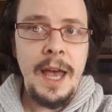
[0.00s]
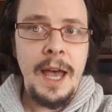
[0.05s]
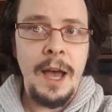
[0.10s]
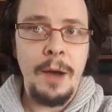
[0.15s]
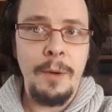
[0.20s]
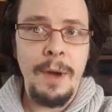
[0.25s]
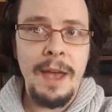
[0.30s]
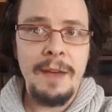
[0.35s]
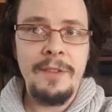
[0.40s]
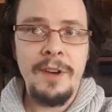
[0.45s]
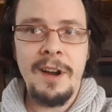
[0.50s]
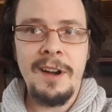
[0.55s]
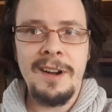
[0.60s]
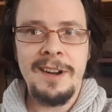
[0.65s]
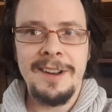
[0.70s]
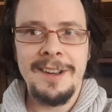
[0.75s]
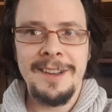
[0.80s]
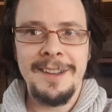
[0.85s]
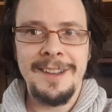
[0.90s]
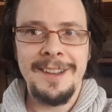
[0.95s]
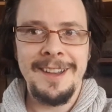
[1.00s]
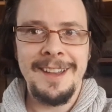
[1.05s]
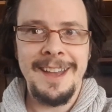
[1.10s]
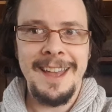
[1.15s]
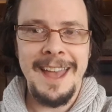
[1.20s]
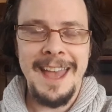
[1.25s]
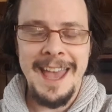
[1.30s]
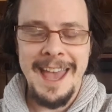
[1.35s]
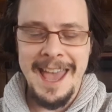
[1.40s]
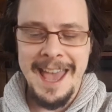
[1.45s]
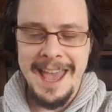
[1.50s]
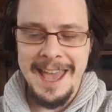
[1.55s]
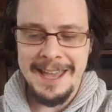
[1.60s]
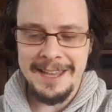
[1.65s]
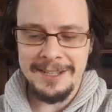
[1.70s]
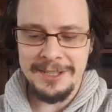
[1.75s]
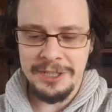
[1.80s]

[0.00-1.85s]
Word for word: However, uh,